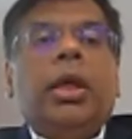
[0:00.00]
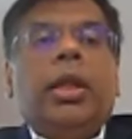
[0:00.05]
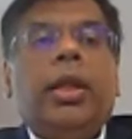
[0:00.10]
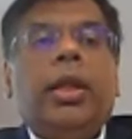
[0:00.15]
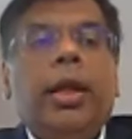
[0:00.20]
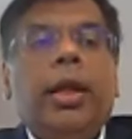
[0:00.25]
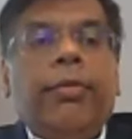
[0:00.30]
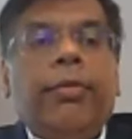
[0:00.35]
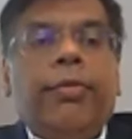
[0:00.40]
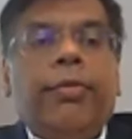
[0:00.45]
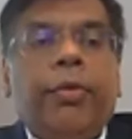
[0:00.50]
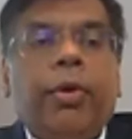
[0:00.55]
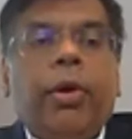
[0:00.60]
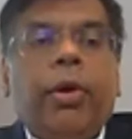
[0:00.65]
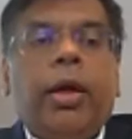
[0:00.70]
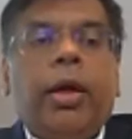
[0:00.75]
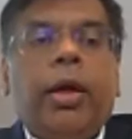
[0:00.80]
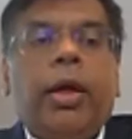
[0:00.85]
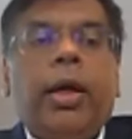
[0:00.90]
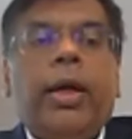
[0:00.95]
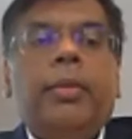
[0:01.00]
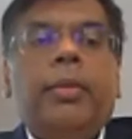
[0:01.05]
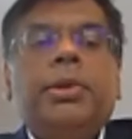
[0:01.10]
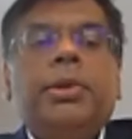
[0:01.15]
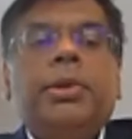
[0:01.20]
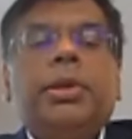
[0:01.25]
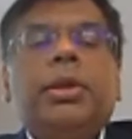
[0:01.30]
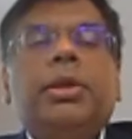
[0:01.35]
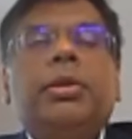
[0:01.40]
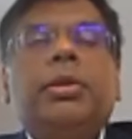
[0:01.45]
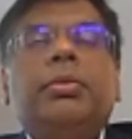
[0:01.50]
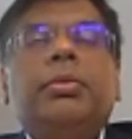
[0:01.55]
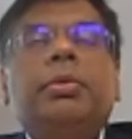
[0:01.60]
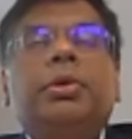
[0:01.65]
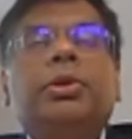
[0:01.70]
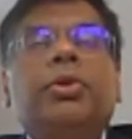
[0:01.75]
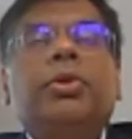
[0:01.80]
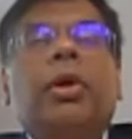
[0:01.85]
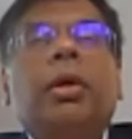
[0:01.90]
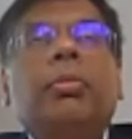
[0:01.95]
Therefore, I'm such a
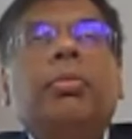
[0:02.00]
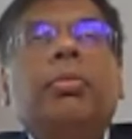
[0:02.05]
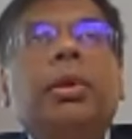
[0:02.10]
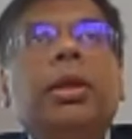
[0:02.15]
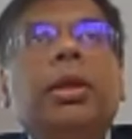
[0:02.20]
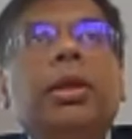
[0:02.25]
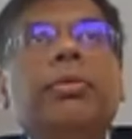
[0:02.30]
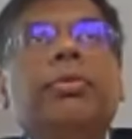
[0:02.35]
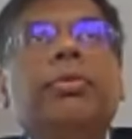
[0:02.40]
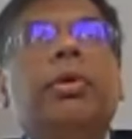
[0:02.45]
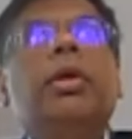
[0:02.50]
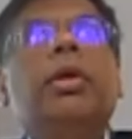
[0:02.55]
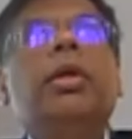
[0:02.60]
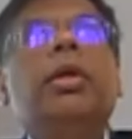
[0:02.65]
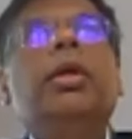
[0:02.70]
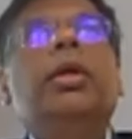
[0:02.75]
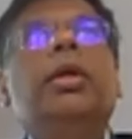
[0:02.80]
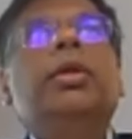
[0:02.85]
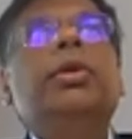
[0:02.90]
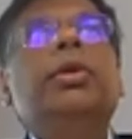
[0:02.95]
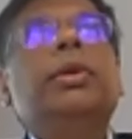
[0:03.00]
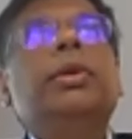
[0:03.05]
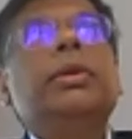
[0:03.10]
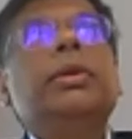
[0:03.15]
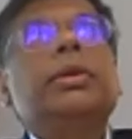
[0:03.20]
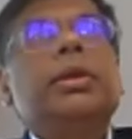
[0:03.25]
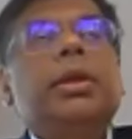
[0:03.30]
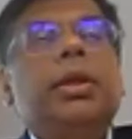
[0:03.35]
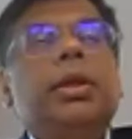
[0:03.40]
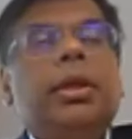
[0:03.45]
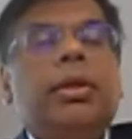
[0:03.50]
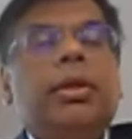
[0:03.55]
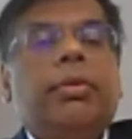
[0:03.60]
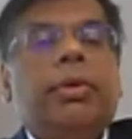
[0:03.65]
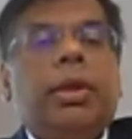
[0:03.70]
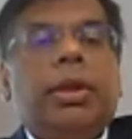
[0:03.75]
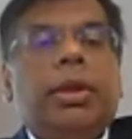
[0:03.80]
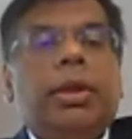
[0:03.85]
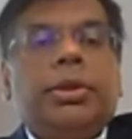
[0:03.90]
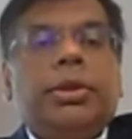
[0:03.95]
strong believer in U.S. India
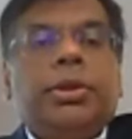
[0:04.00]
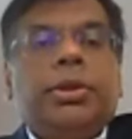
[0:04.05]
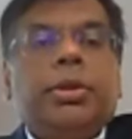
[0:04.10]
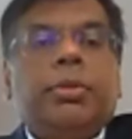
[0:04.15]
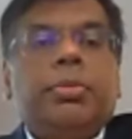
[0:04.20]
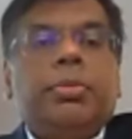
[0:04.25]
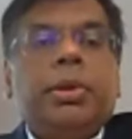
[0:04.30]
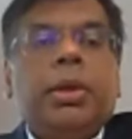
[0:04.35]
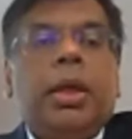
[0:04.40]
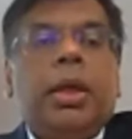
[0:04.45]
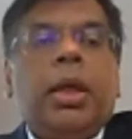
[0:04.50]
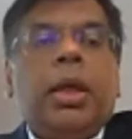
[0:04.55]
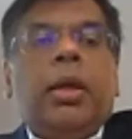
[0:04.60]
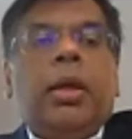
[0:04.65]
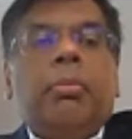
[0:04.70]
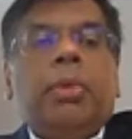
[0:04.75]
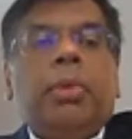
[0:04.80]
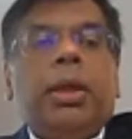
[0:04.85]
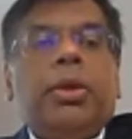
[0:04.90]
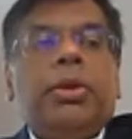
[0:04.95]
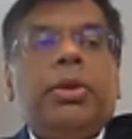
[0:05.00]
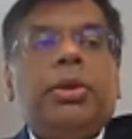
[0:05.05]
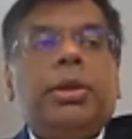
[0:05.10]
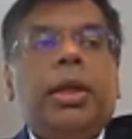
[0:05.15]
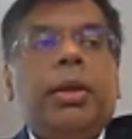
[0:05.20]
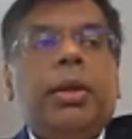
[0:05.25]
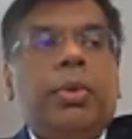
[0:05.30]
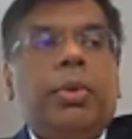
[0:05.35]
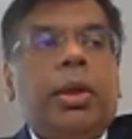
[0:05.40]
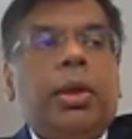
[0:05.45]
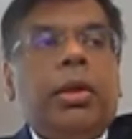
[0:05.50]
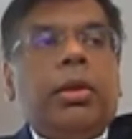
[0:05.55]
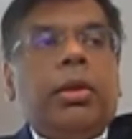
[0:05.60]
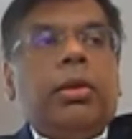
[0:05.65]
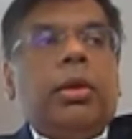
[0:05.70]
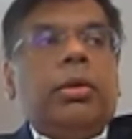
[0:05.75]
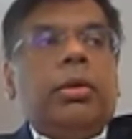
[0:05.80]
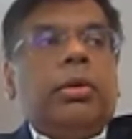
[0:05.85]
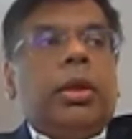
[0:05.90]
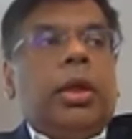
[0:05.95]
relationships because they
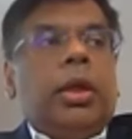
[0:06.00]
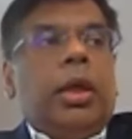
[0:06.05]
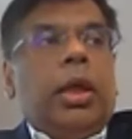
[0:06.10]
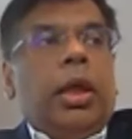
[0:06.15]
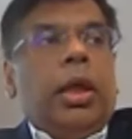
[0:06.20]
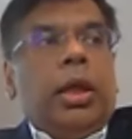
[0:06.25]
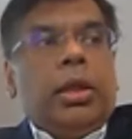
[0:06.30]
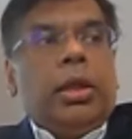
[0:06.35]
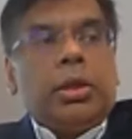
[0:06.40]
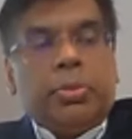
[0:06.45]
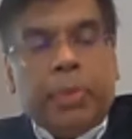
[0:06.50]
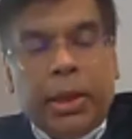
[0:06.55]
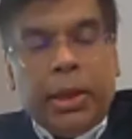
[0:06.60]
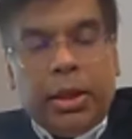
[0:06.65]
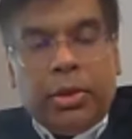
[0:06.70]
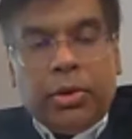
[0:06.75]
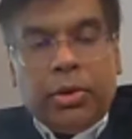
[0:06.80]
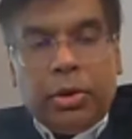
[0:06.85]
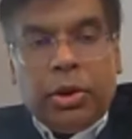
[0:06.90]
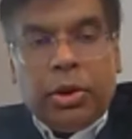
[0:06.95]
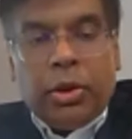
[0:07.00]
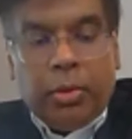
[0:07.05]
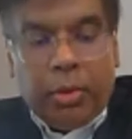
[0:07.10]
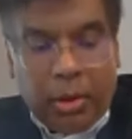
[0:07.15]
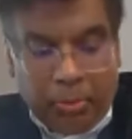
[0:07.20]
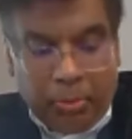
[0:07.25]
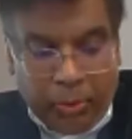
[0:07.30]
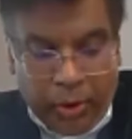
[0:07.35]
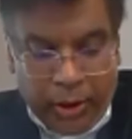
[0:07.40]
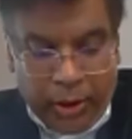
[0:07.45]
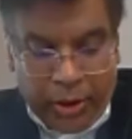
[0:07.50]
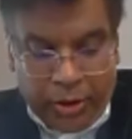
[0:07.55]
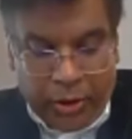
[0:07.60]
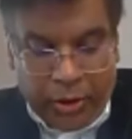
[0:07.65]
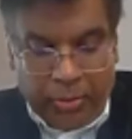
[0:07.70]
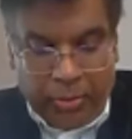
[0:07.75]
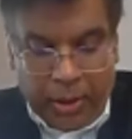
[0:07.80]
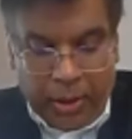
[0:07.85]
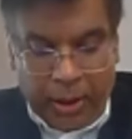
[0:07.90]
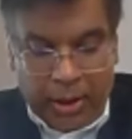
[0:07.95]
will speak to your the point
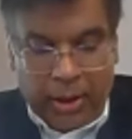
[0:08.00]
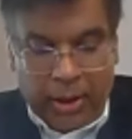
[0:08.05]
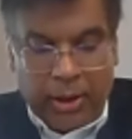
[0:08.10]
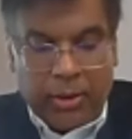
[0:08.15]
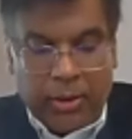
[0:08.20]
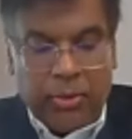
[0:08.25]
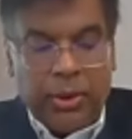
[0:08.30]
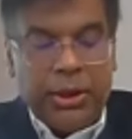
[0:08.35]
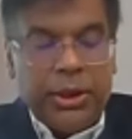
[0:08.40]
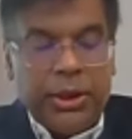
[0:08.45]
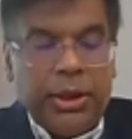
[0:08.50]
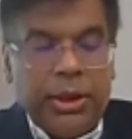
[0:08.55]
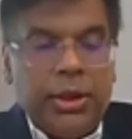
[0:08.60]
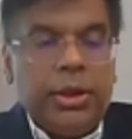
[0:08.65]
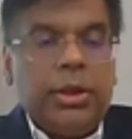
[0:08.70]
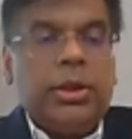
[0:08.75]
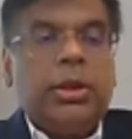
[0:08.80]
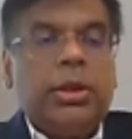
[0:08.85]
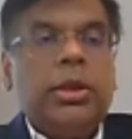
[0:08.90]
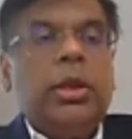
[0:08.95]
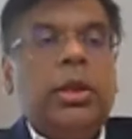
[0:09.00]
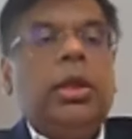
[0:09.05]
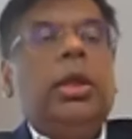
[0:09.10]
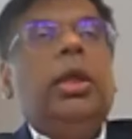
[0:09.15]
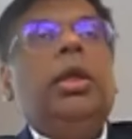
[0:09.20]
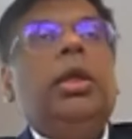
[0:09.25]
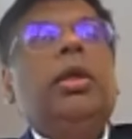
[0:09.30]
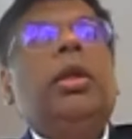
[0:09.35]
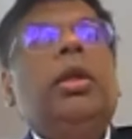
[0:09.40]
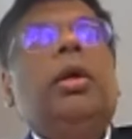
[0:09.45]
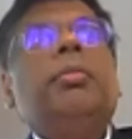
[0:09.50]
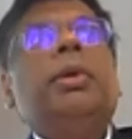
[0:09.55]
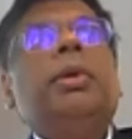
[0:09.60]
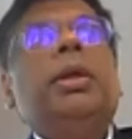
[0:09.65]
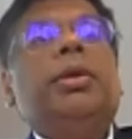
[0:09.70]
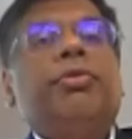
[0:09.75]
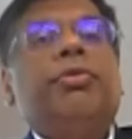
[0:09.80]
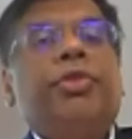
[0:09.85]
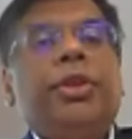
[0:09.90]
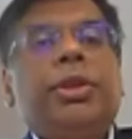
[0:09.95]
you're making, which is
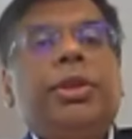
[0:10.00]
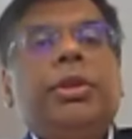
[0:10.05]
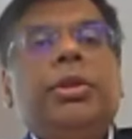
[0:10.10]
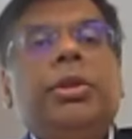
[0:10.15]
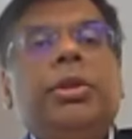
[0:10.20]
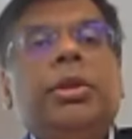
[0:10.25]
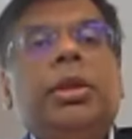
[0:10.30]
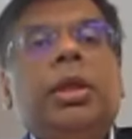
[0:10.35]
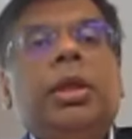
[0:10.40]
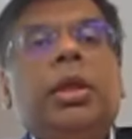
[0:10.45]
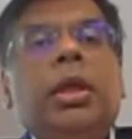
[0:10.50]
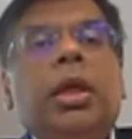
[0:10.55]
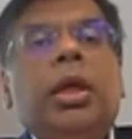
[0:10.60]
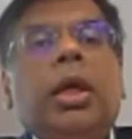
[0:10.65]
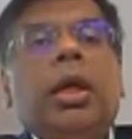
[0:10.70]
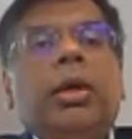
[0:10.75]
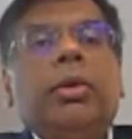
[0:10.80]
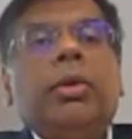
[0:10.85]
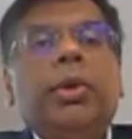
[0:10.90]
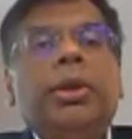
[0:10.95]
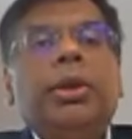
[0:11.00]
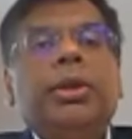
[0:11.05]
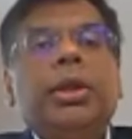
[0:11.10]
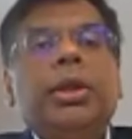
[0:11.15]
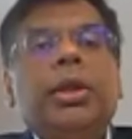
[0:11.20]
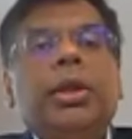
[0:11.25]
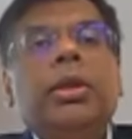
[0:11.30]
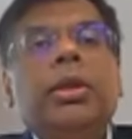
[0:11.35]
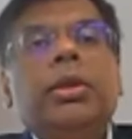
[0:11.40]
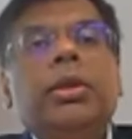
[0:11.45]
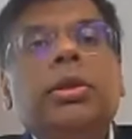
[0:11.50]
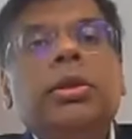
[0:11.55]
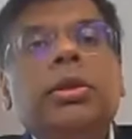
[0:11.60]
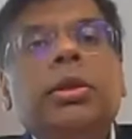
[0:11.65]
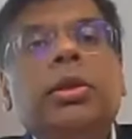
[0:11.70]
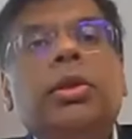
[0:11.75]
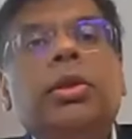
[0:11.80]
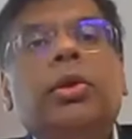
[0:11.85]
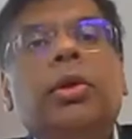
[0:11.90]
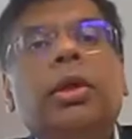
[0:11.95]
economic efficiency, which is
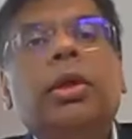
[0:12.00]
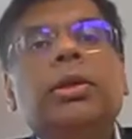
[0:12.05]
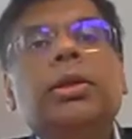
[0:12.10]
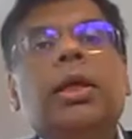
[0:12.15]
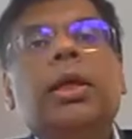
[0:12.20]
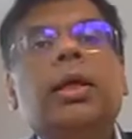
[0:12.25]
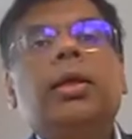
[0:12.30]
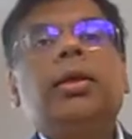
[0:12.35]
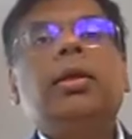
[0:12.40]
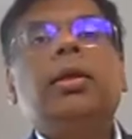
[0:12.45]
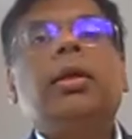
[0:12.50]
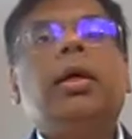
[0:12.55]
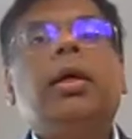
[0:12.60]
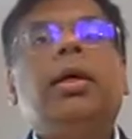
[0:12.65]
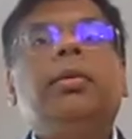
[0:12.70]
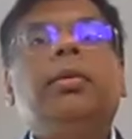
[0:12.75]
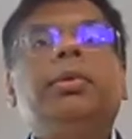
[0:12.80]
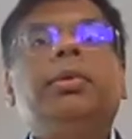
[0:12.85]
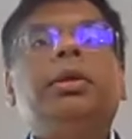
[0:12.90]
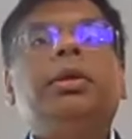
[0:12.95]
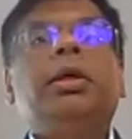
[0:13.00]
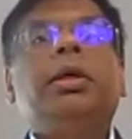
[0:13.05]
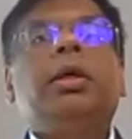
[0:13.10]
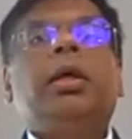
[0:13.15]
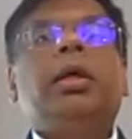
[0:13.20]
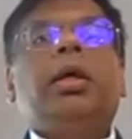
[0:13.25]
lower cycle times,